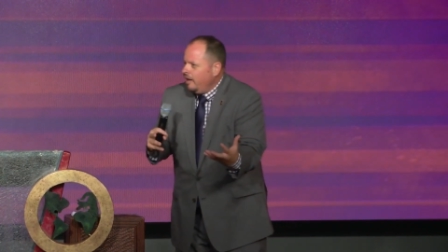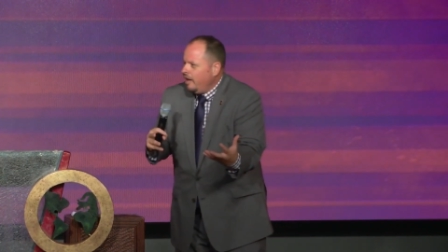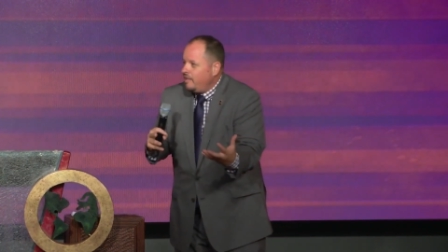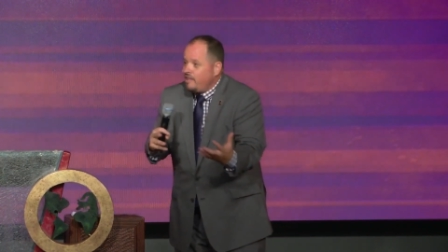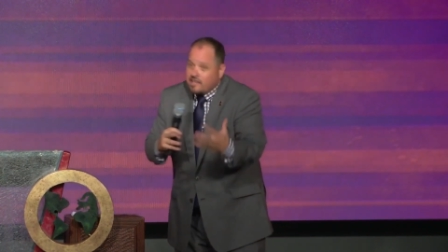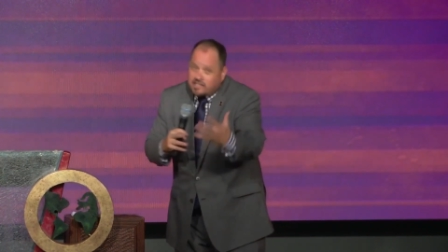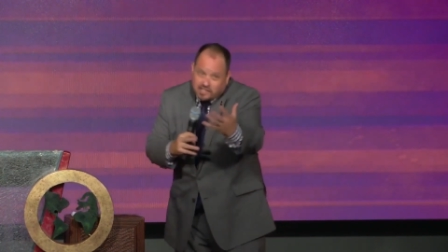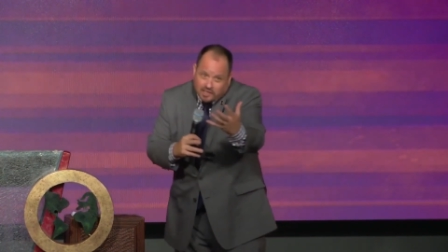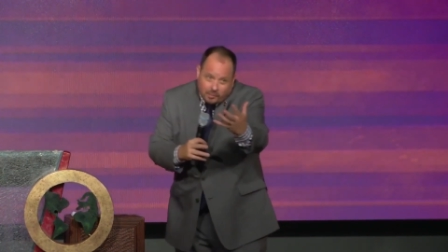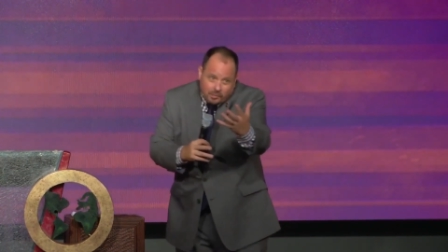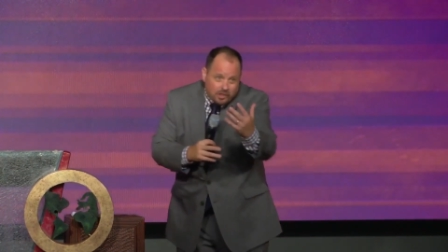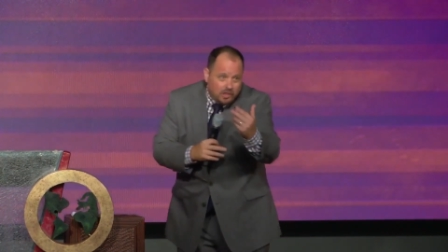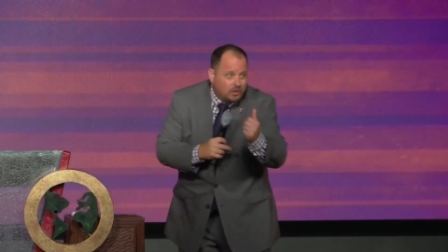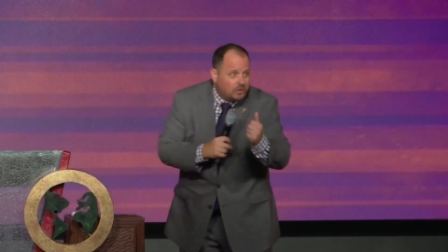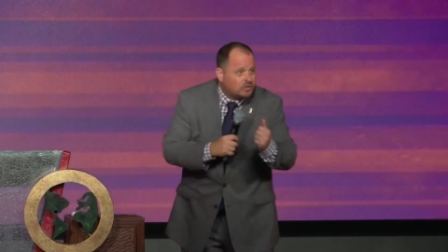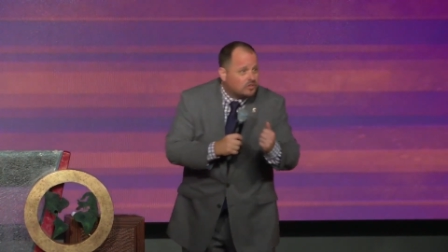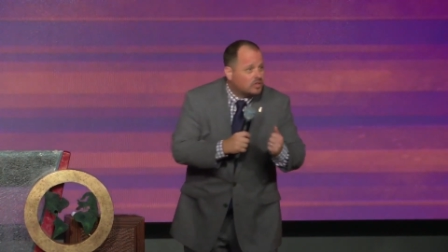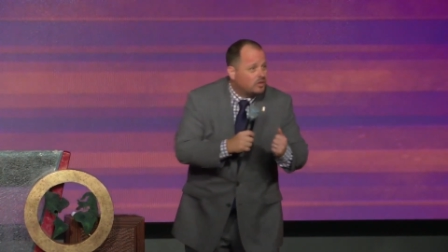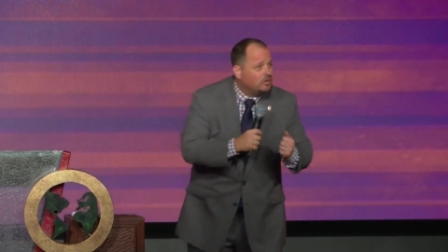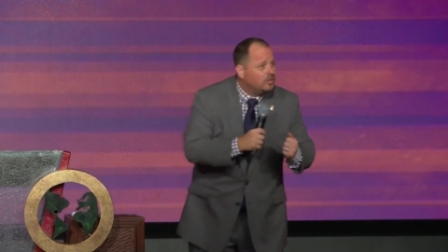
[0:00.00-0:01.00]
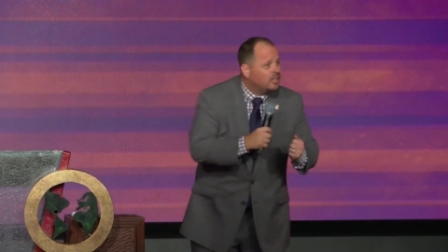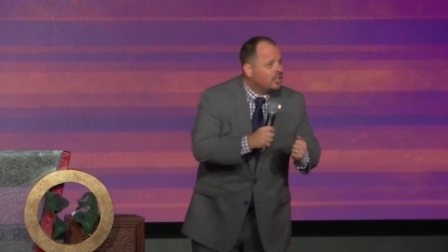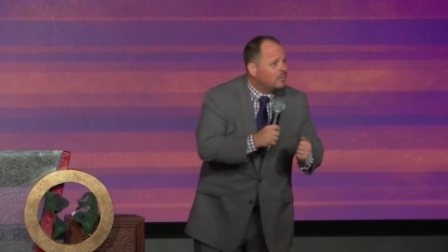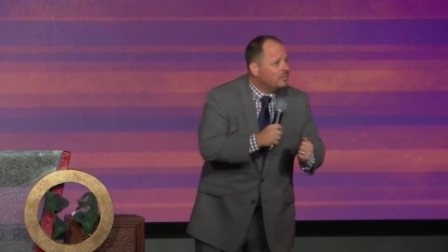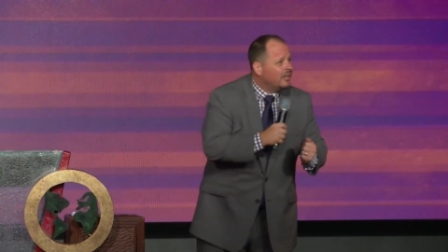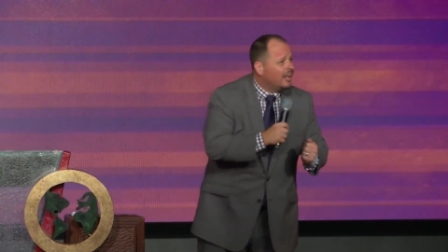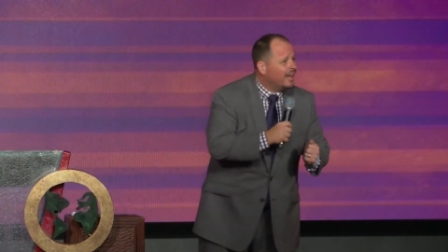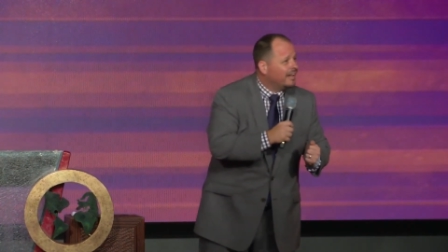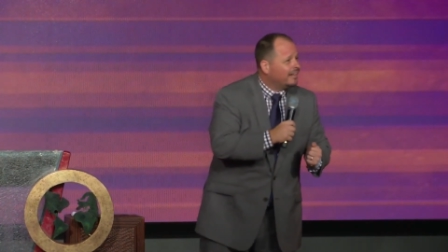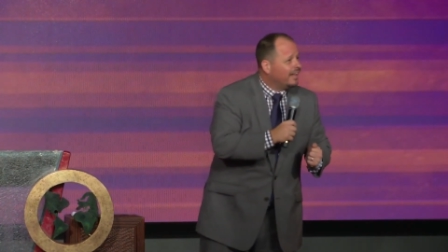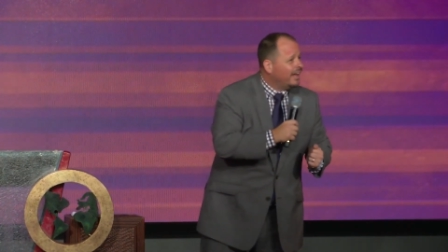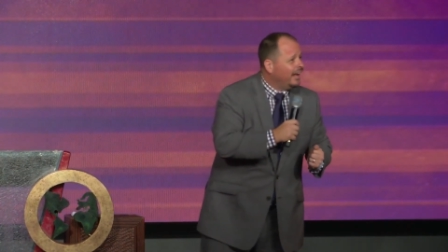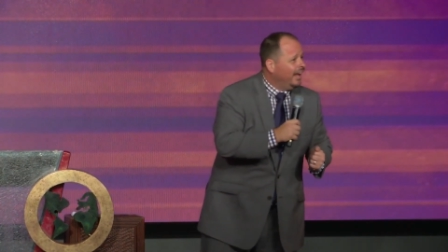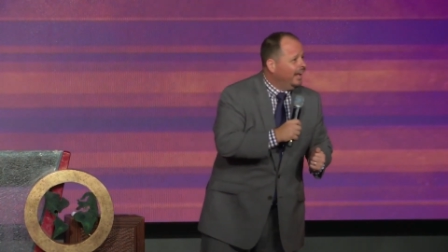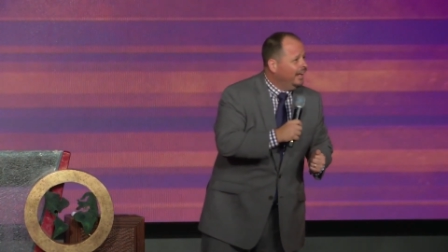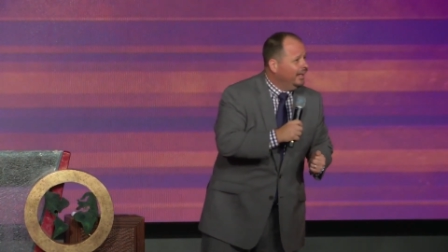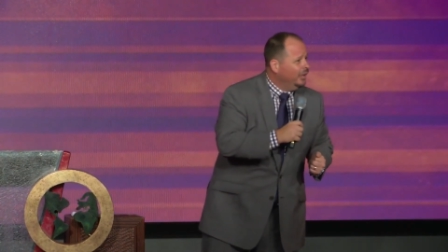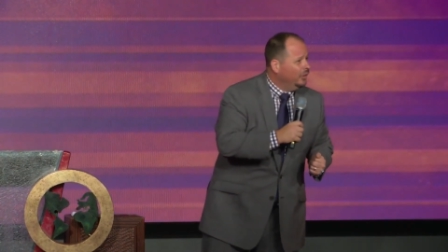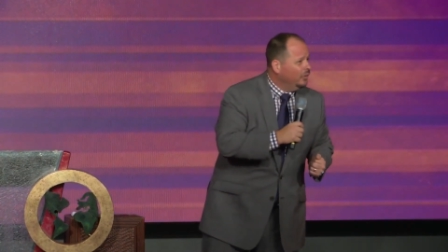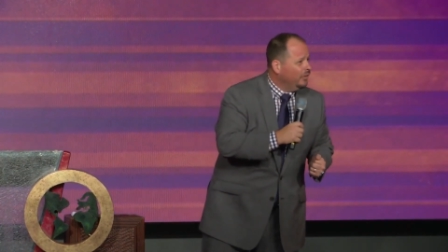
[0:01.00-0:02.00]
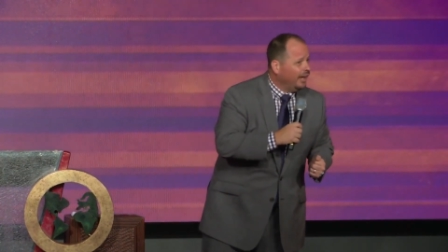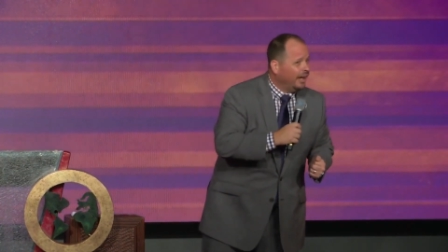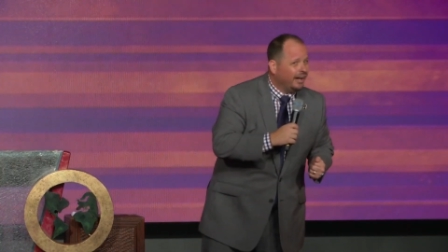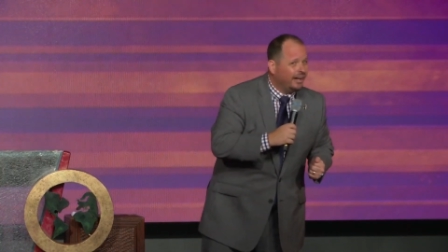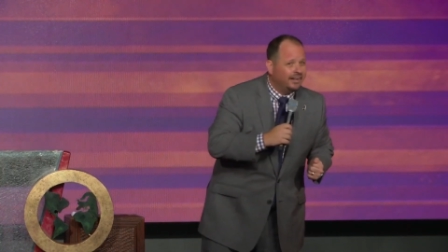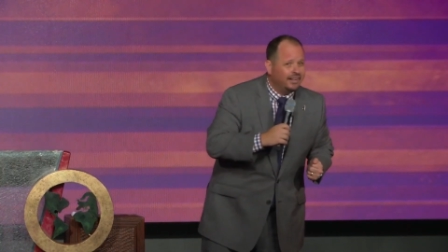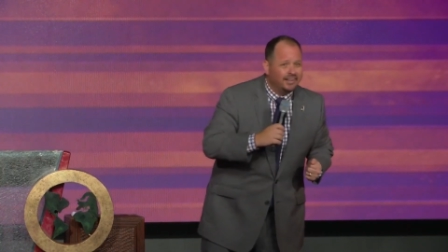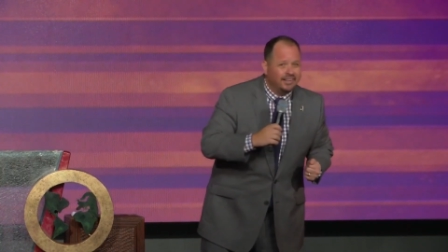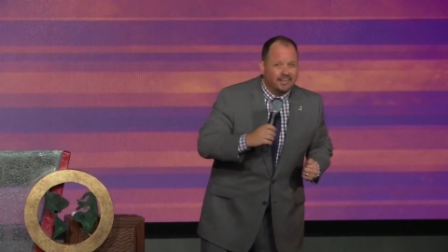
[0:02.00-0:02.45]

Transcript: And that's some of you, so don't look at me like that. Hallelujah.